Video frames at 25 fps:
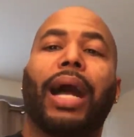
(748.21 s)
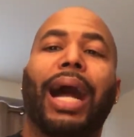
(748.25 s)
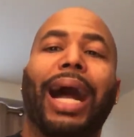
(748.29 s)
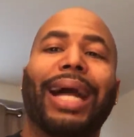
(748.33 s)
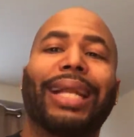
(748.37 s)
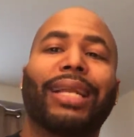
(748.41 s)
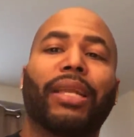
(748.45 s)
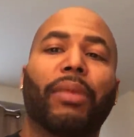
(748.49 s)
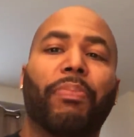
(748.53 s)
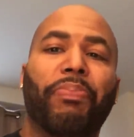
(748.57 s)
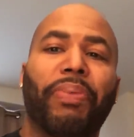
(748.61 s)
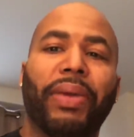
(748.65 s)

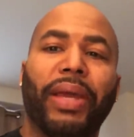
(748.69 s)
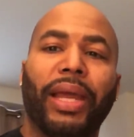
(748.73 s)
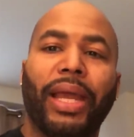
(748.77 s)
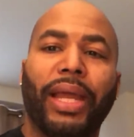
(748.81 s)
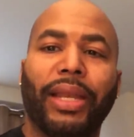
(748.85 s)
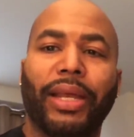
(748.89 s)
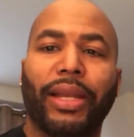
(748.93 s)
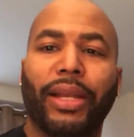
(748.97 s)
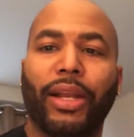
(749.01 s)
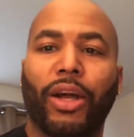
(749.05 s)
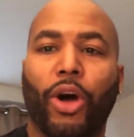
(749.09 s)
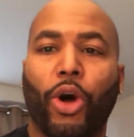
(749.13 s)
I
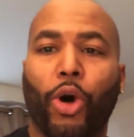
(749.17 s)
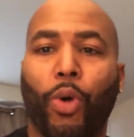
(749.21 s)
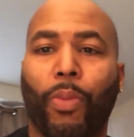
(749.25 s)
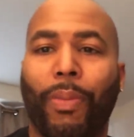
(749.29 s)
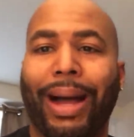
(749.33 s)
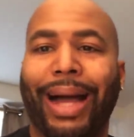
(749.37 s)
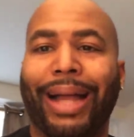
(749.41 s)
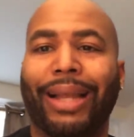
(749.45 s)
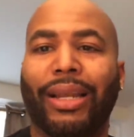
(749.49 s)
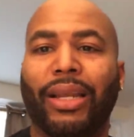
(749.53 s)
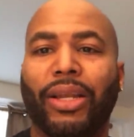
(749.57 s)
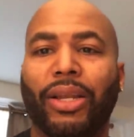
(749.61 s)
depended on
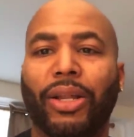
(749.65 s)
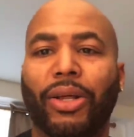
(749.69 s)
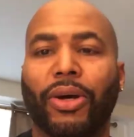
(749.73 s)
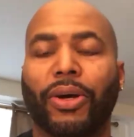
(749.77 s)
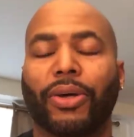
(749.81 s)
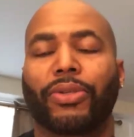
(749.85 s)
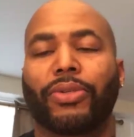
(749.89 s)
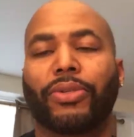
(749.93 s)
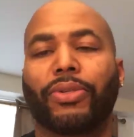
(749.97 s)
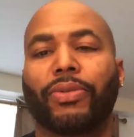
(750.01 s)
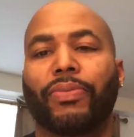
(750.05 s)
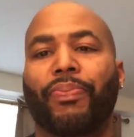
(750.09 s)
my
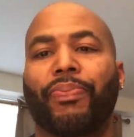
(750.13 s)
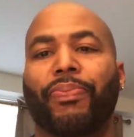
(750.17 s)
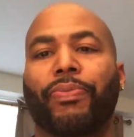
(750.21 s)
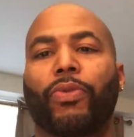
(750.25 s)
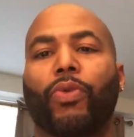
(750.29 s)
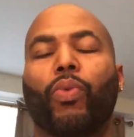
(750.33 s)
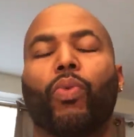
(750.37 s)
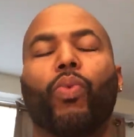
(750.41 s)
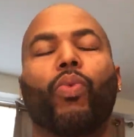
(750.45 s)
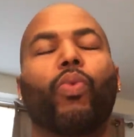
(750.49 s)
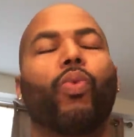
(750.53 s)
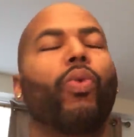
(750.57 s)
looks
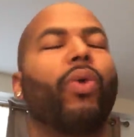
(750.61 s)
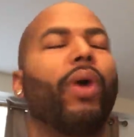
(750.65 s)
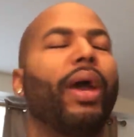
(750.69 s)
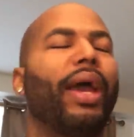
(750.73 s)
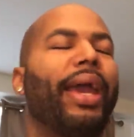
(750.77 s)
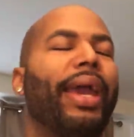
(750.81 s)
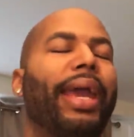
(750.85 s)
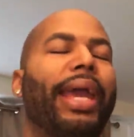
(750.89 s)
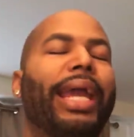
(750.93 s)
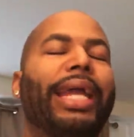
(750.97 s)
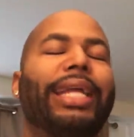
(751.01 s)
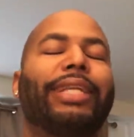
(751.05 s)

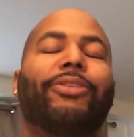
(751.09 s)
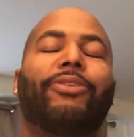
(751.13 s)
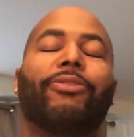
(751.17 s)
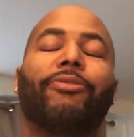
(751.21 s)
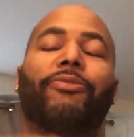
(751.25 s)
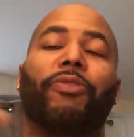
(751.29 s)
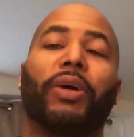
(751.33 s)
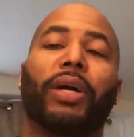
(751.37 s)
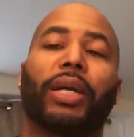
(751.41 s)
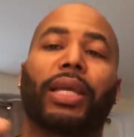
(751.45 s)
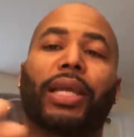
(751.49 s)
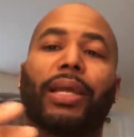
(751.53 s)
way too
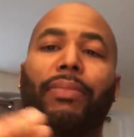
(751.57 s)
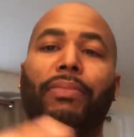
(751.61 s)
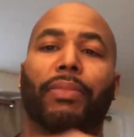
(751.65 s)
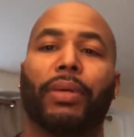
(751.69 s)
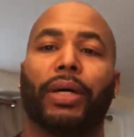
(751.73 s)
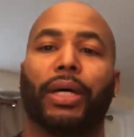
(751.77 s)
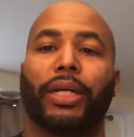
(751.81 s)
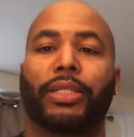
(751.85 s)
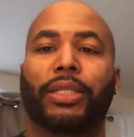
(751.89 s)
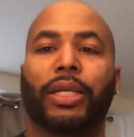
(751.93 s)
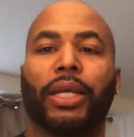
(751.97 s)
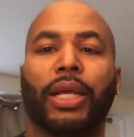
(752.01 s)
fucking
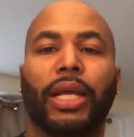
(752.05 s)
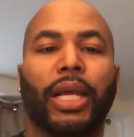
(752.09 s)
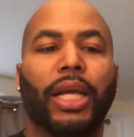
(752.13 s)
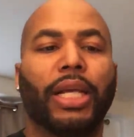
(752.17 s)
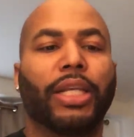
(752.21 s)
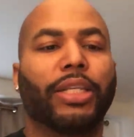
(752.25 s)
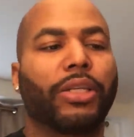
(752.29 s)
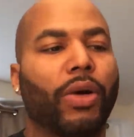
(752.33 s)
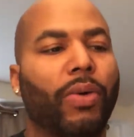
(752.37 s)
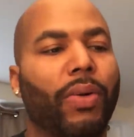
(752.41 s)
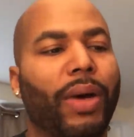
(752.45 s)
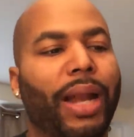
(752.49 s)
much.
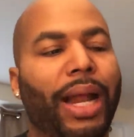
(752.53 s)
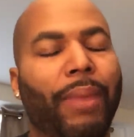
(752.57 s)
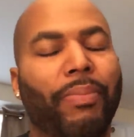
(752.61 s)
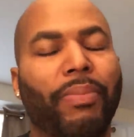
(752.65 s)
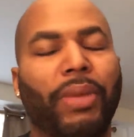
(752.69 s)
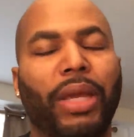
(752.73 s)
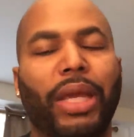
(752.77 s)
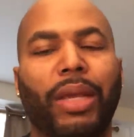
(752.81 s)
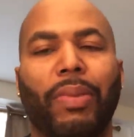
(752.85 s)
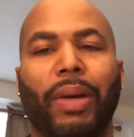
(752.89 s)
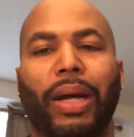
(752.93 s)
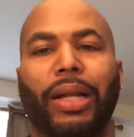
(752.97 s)
So what I
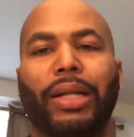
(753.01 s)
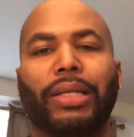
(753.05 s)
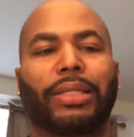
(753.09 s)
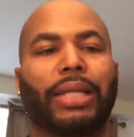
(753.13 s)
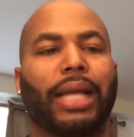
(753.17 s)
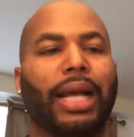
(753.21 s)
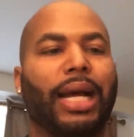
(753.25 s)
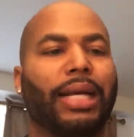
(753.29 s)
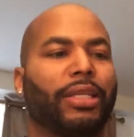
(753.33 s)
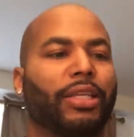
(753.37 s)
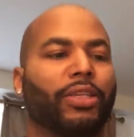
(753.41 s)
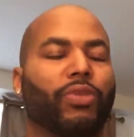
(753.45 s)
mean by this,
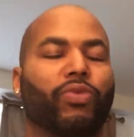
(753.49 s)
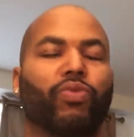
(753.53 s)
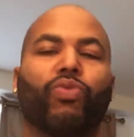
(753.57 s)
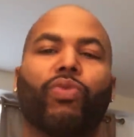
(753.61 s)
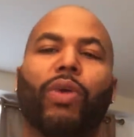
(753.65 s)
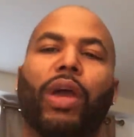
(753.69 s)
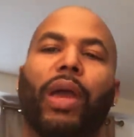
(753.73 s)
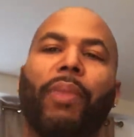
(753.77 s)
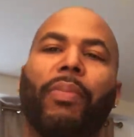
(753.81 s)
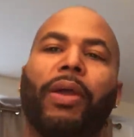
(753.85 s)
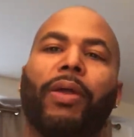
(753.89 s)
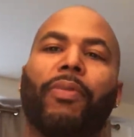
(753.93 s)
guys, is
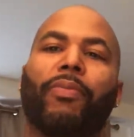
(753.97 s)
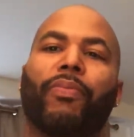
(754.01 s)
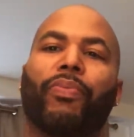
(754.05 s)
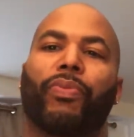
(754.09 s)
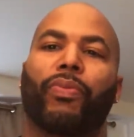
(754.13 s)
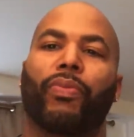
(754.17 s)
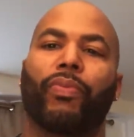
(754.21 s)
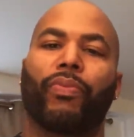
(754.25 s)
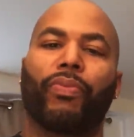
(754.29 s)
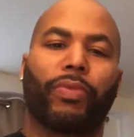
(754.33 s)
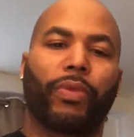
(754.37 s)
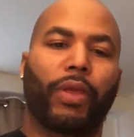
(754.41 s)
women
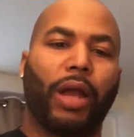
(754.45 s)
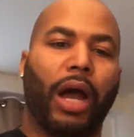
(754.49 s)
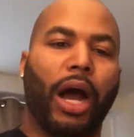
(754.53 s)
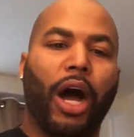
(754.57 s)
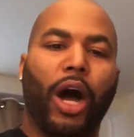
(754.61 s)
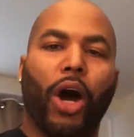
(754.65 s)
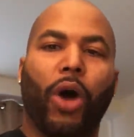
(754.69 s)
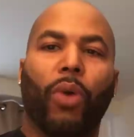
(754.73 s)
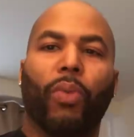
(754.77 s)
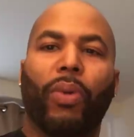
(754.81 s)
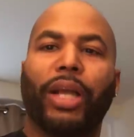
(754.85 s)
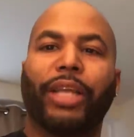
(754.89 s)

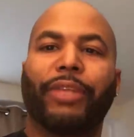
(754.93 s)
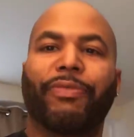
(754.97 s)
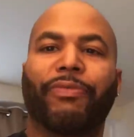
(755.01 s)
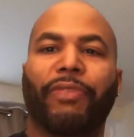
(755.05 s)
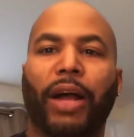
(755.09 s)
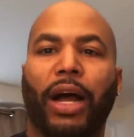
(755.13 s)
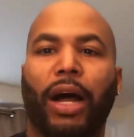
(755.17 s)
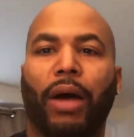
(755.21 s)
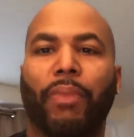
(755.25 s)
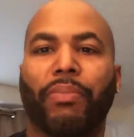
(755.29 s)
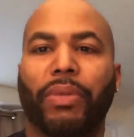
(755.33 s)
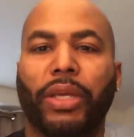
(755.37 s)
always
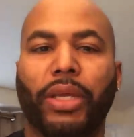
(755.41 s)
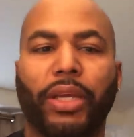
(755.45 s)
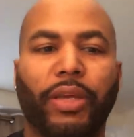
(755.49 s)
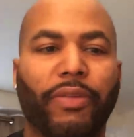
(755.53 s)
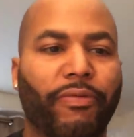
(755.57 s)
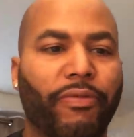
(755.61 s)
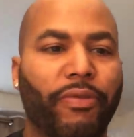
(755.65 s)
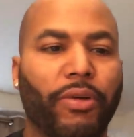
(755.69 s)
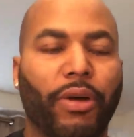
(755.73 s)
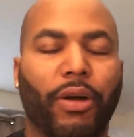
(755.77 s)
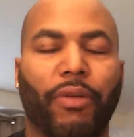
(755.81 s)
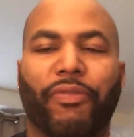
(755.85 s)
found
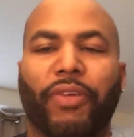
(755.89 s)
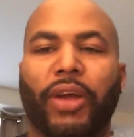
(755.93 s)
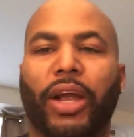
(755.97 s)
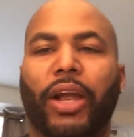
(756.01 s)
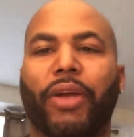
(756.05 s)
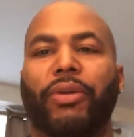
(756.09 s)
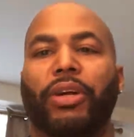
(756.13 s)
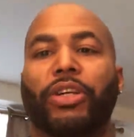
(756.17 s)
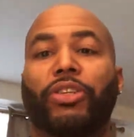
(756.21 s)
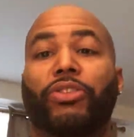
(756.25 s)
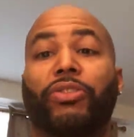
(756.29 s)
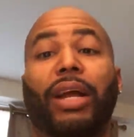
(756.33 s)
me
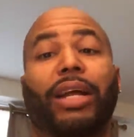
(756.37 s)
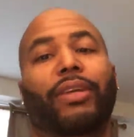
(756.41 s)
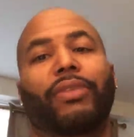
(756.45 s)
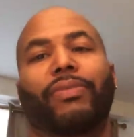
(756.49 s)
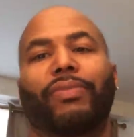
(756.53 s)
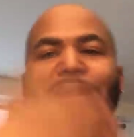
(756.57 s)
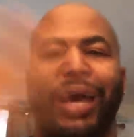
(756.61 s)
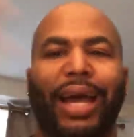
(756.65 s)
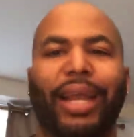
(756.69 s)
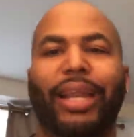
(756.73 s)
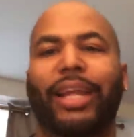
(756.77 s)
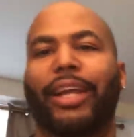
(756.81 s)
very
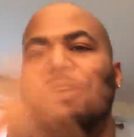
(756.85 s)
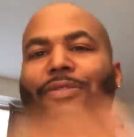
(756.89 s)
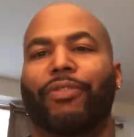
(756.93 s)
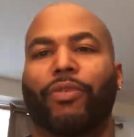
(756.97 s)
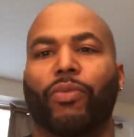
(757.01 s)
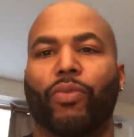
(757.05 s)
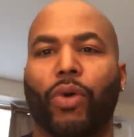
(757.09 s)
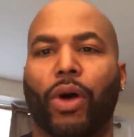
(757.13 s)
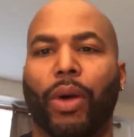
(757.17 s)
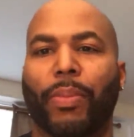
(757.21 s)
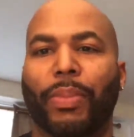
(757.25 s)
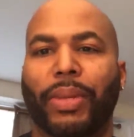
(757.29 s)
attractive. Not
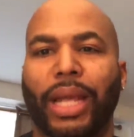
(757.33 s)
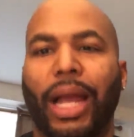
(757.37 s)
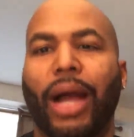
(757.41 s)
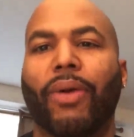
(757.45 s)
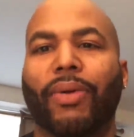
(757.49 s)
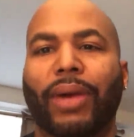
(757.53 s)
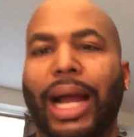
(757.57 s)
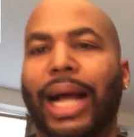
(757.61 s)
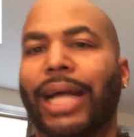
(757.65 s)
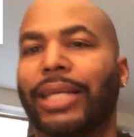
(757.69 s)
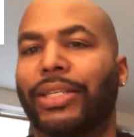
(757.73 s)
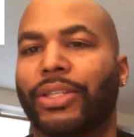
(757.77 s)
every woman,
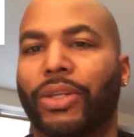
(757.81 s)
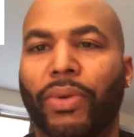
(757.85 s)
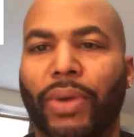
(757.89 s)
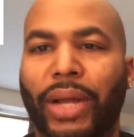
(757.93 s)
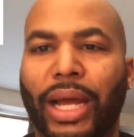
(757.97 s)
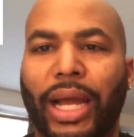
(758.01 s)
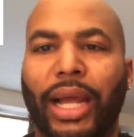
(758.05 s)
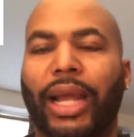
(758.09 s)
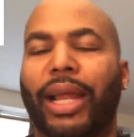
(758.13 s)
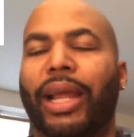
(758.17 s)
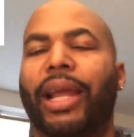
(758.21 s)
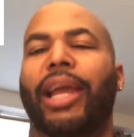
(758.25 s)
y'all guys know
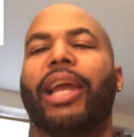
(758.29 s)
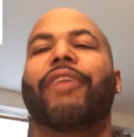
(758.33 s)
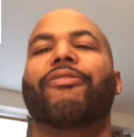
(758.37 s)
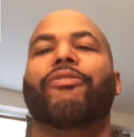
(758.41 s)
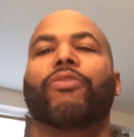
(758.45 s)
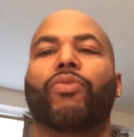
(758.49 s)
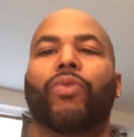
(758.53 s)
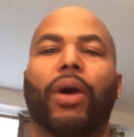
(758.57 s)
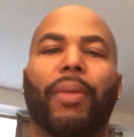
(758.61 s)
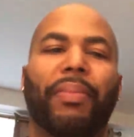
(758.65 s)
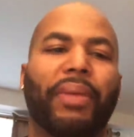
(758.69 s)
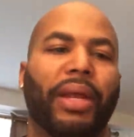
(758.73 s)
that ain't
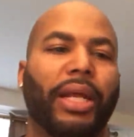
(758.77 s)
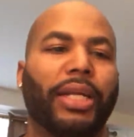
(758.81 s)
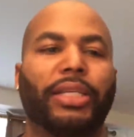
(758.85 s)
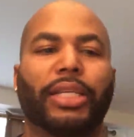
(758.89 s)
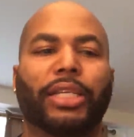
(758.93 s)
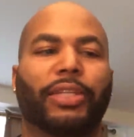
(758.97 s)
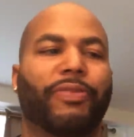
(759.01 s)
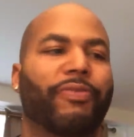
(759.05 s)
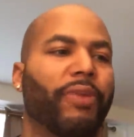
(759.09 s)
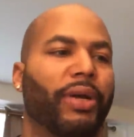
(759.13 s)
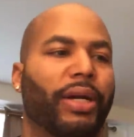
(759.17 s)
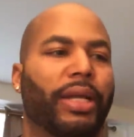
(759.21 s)
every woman ain't
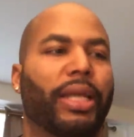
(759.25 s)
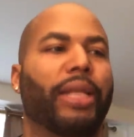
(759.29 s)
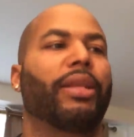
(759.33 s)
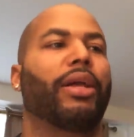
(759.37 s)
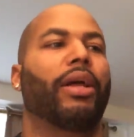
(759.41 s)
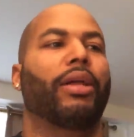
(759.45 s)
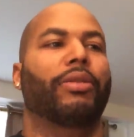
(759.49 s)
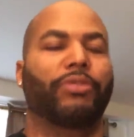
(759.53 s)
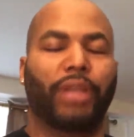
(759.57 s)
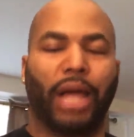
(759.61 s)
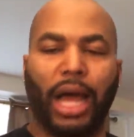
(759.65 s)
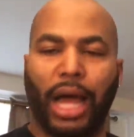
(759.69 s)
just fucking
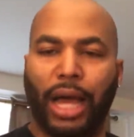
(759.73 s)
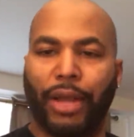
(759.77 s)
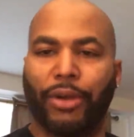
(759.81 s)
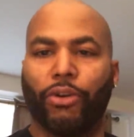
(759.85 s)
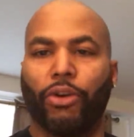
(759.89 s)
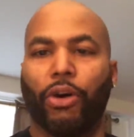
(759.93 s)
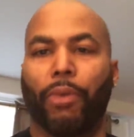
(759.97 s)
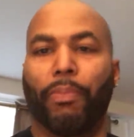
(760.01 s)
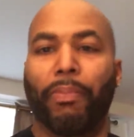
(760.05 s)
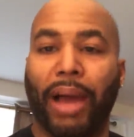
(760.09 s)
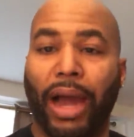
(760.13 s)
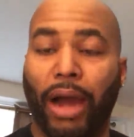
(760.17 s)
die
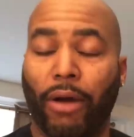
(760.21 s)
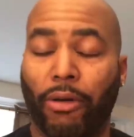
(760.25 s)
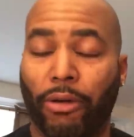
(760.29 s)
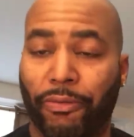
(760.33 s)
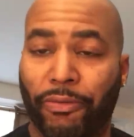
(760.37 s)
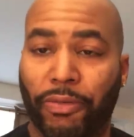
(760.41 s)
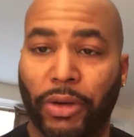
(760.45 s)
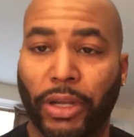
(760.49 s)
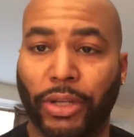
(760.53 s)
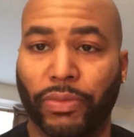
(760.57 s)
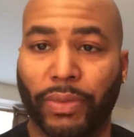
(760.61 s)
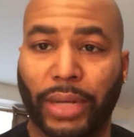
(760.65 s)
doing backward
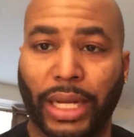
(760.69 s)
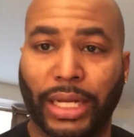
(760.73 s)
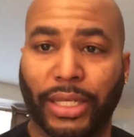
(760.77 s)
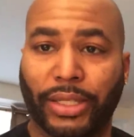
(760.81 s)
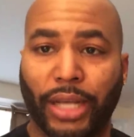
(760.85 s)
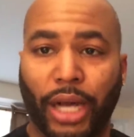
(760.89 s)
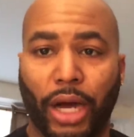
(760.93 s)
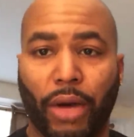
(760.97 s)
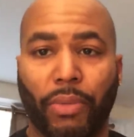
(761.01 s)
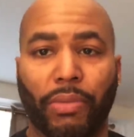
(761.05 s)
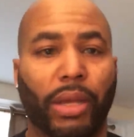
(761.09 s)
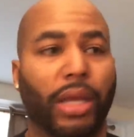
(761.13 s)
flips when they
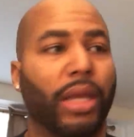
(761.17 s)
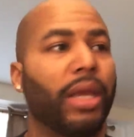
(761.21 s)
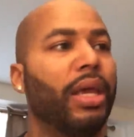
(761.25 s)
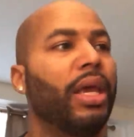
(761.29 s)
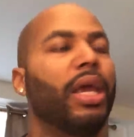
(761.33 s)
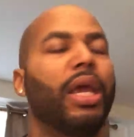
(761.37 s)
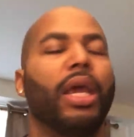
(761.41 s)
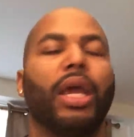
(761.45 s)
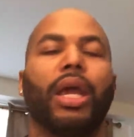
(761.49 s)
saw me.